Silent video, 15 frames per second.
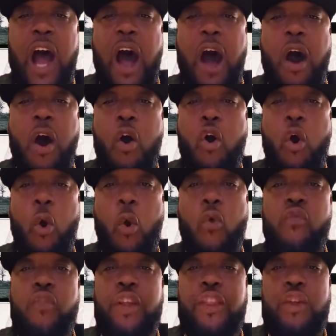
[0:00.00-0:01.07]
all
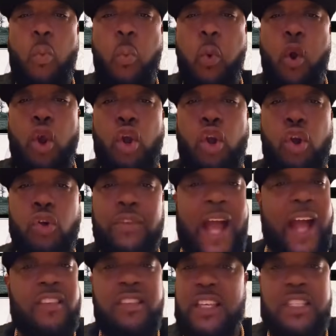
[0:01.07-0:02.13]
over the world,
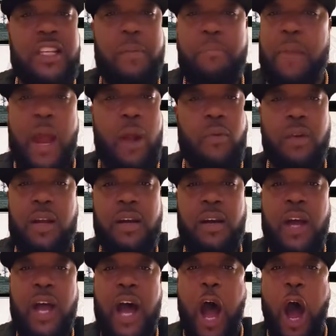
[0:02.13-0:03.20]
not just in America,
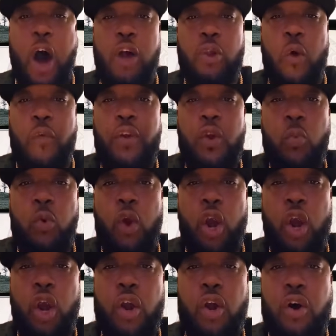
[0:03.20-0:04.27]
all over the
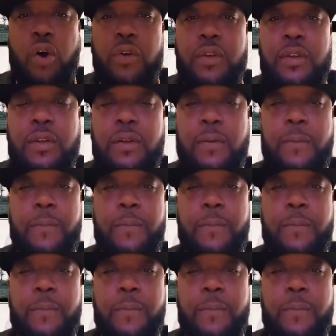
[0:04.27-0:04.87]
world.